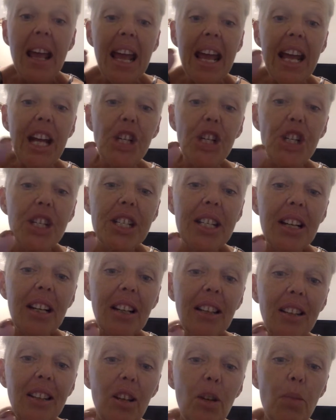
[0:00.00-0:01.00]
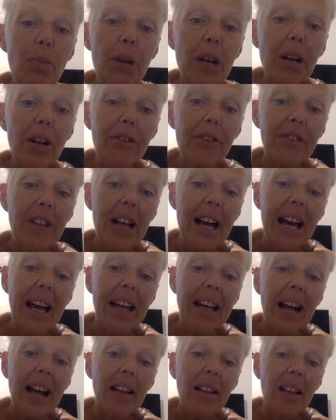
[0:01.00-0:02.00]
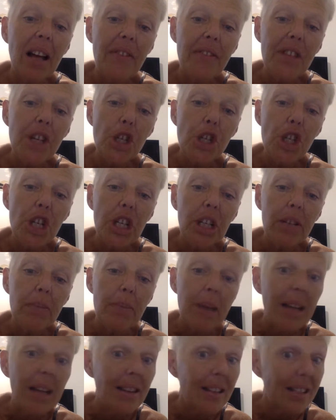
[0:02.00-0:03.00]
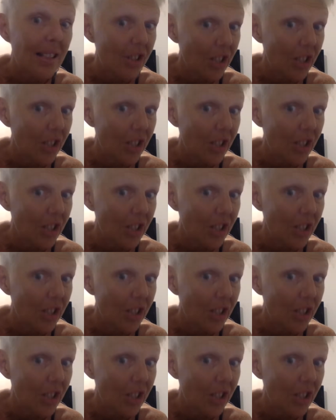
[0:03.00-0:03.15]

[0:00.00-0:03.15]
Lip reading: And she did a little butterfly, and I love that she made this.